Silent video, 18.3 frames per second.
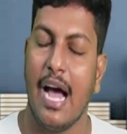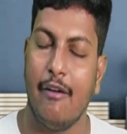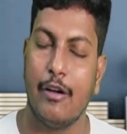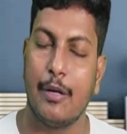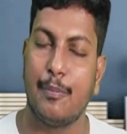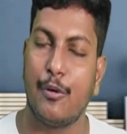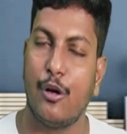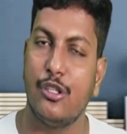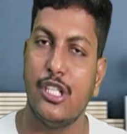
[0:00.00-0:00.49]

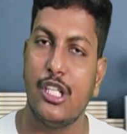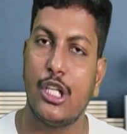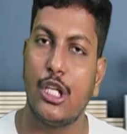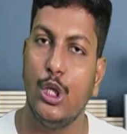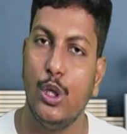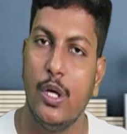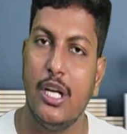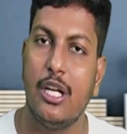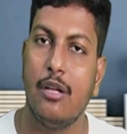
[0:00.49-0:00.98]
Our project
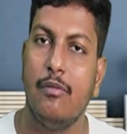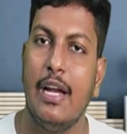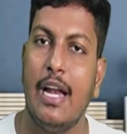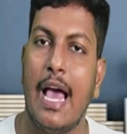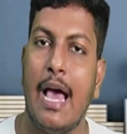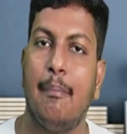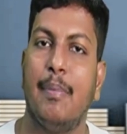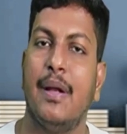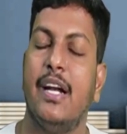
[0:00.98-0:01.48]
UAT will
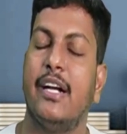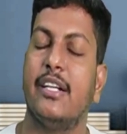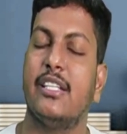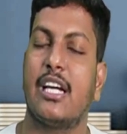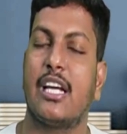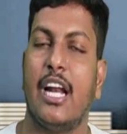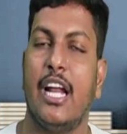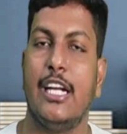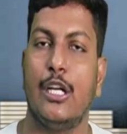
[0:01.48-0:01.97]
happen at
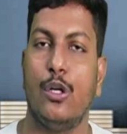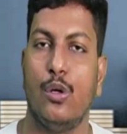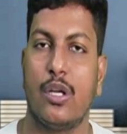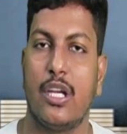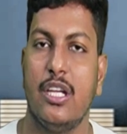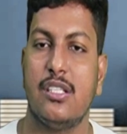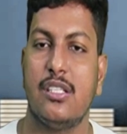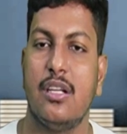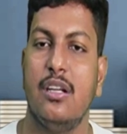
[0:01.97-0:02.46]
the client
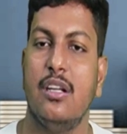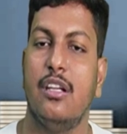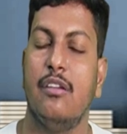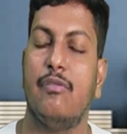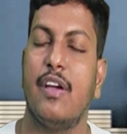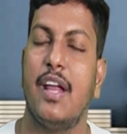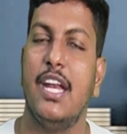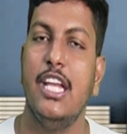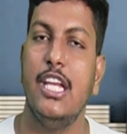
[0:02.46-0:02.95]
location.
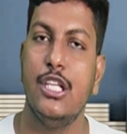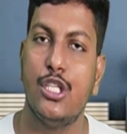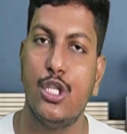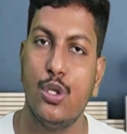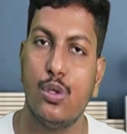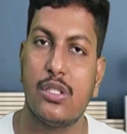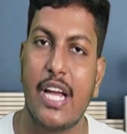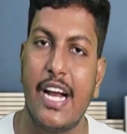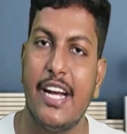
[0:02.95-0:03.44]
If any
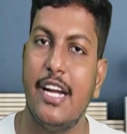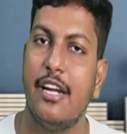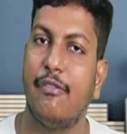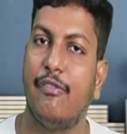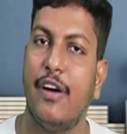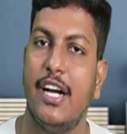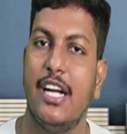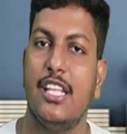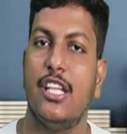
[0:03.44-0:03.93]
issues
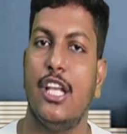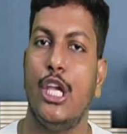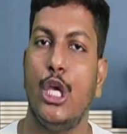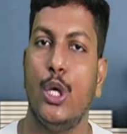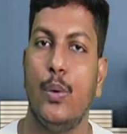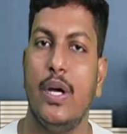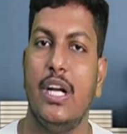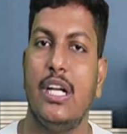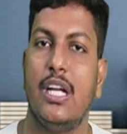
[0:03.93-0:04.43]
identified in the
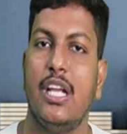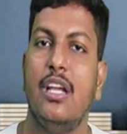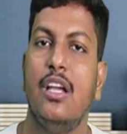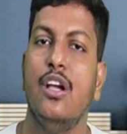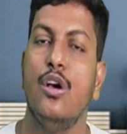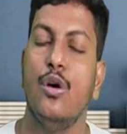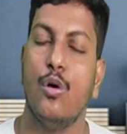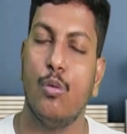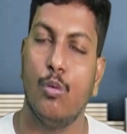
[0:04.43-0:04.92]
UAT,
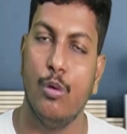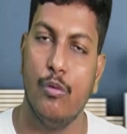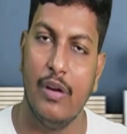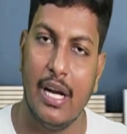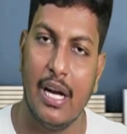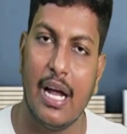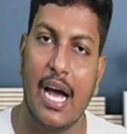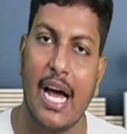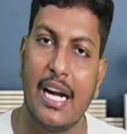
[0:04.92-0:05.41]
we
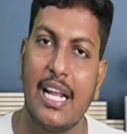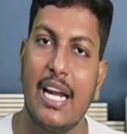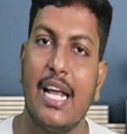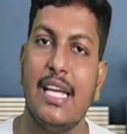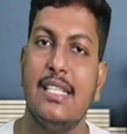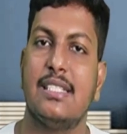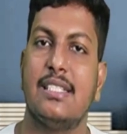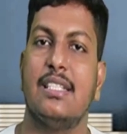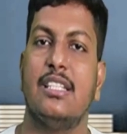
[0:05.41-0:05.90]
will
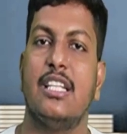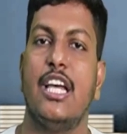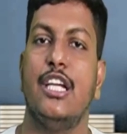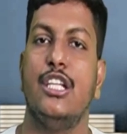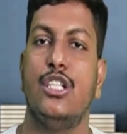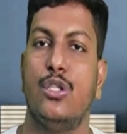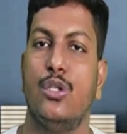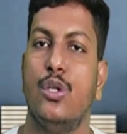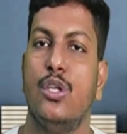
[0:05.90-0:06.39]
analyze the
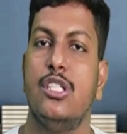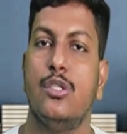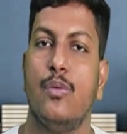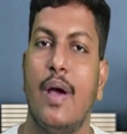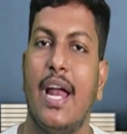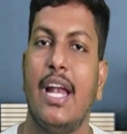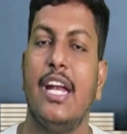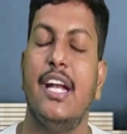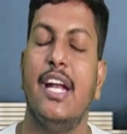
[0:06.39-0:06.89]
issue is
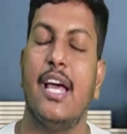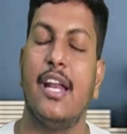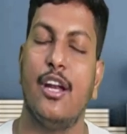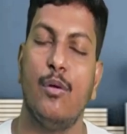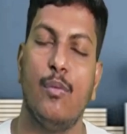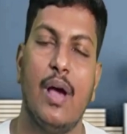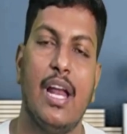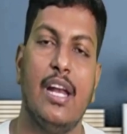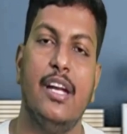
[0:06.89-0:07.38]
valid or
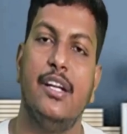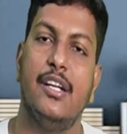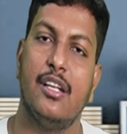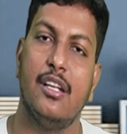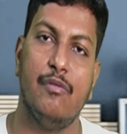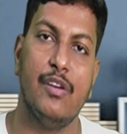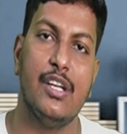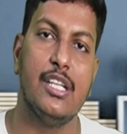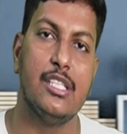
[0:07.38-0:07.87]
invalid.
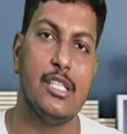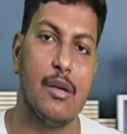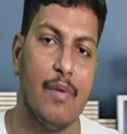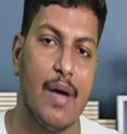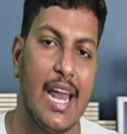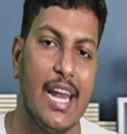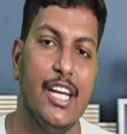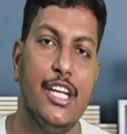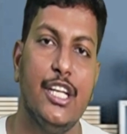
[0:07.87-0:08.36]
If it is a
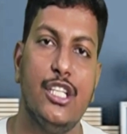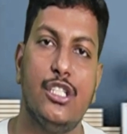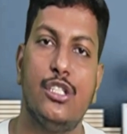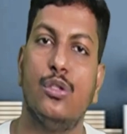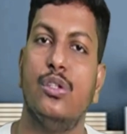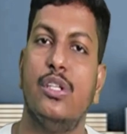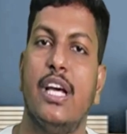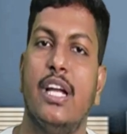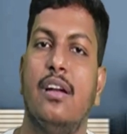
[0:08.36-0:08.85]
valid
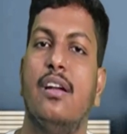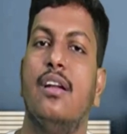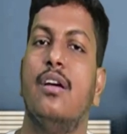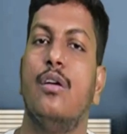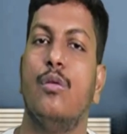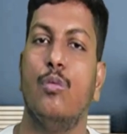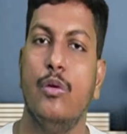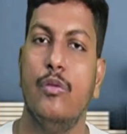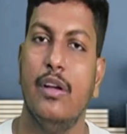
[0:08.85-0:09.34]
issue, then
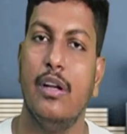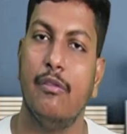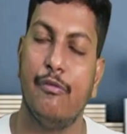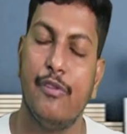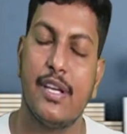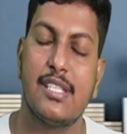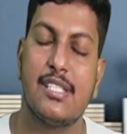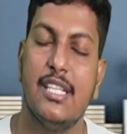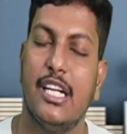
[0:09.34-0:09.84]
we will
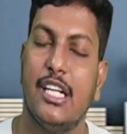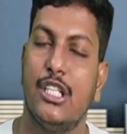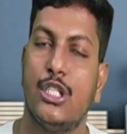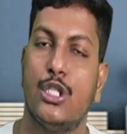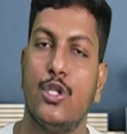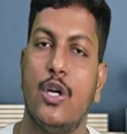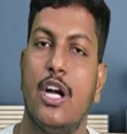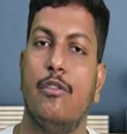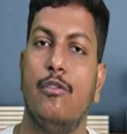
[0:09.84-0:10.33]
fix that
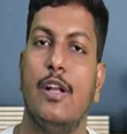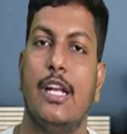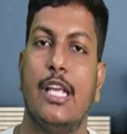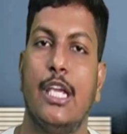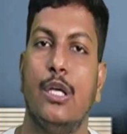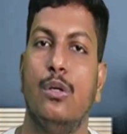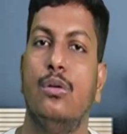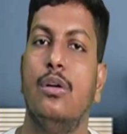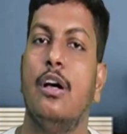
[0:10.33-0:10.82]
issue and we will
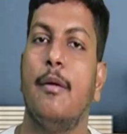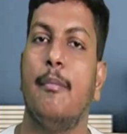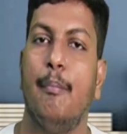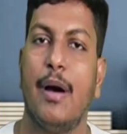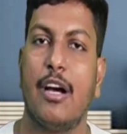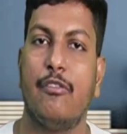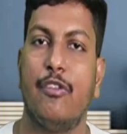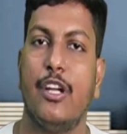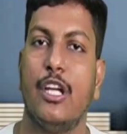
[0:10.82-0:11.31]
give
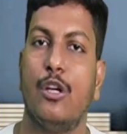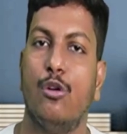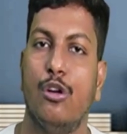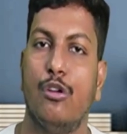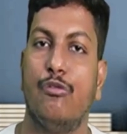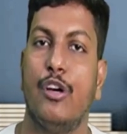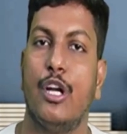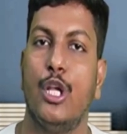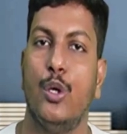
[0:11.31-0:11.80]
bug-free
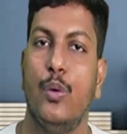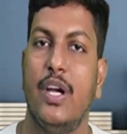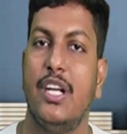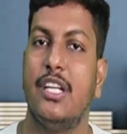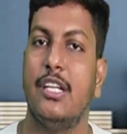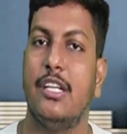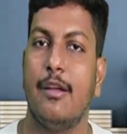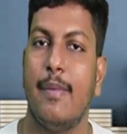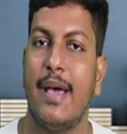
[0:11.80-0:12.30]
code for
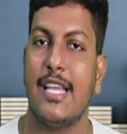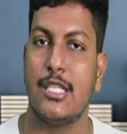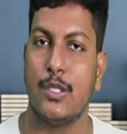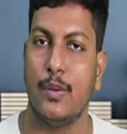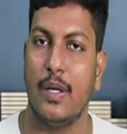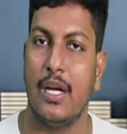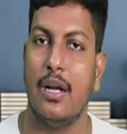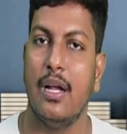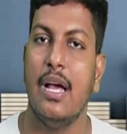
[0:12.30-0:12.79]
UAT team as
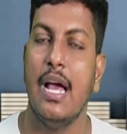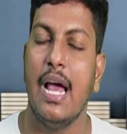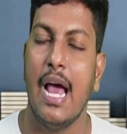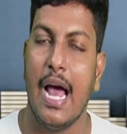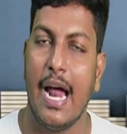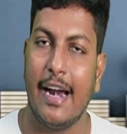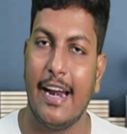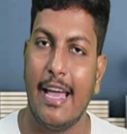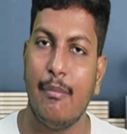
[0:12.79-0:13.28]
well.
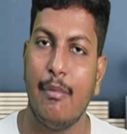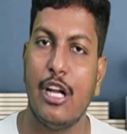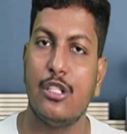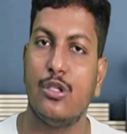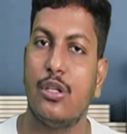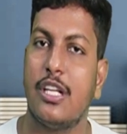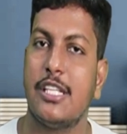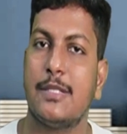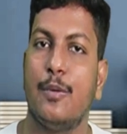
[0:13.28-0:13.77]
And I am
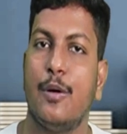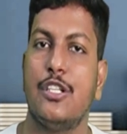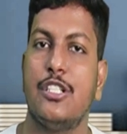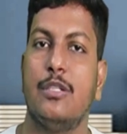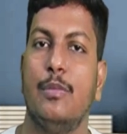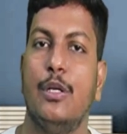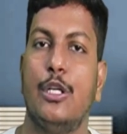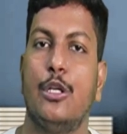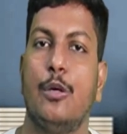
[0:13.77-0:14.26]
also
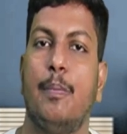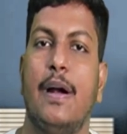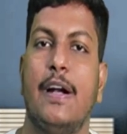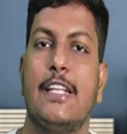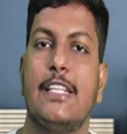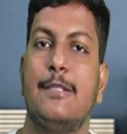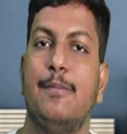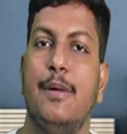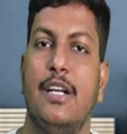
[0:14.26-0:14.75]
responsible to
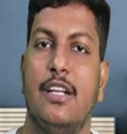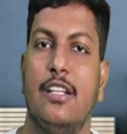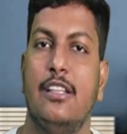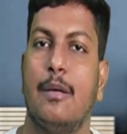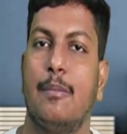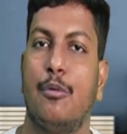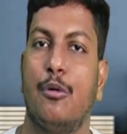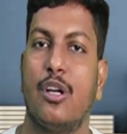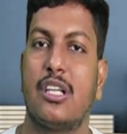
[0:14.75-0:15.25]
participate in
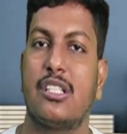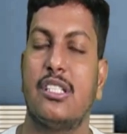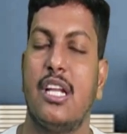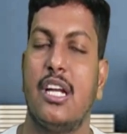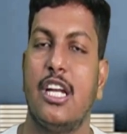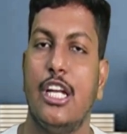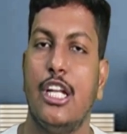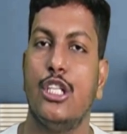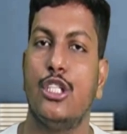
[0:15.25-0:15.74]
the
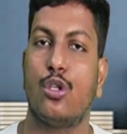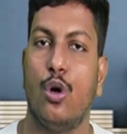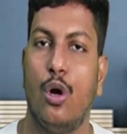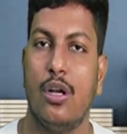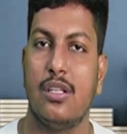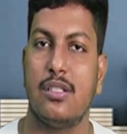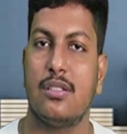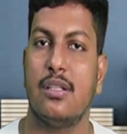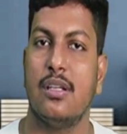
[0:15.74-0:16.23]
production release
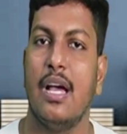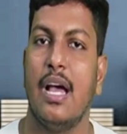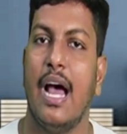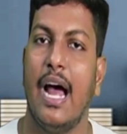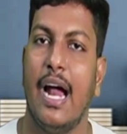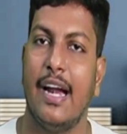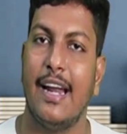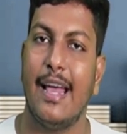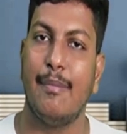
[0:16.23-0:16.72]
calls,
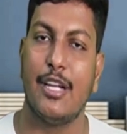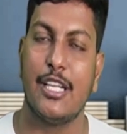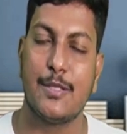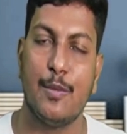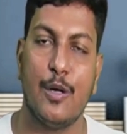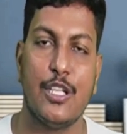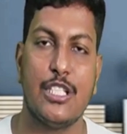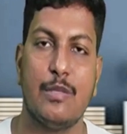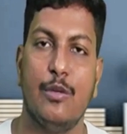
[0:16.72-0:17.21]
and I am
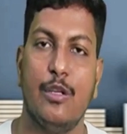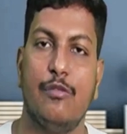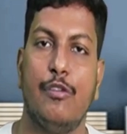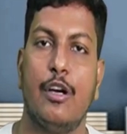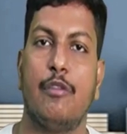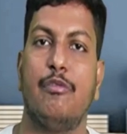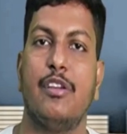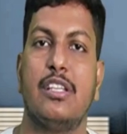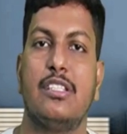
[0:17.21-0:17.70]
responsible
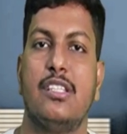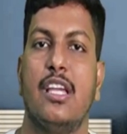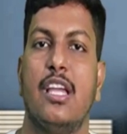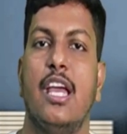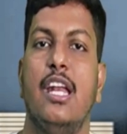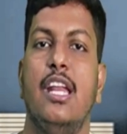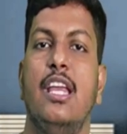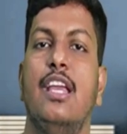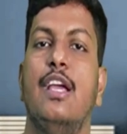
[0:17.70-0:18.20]
for fixing
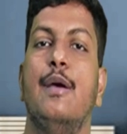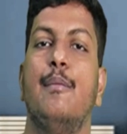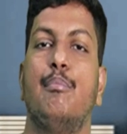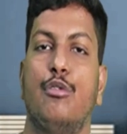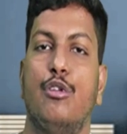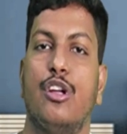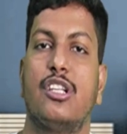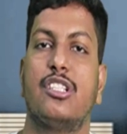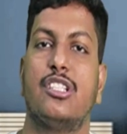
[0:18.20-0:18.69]
any
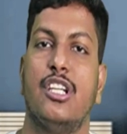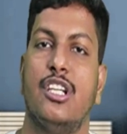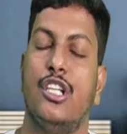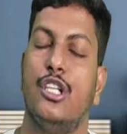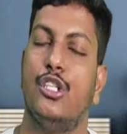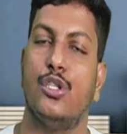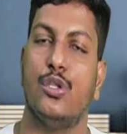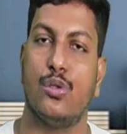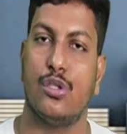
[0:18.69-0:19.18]
production
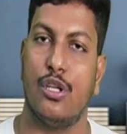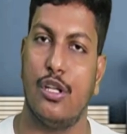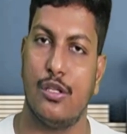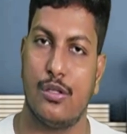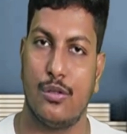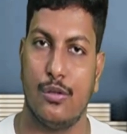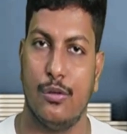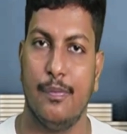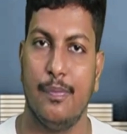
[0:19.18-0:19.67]
issues
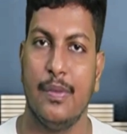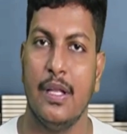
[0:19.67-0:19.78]
also.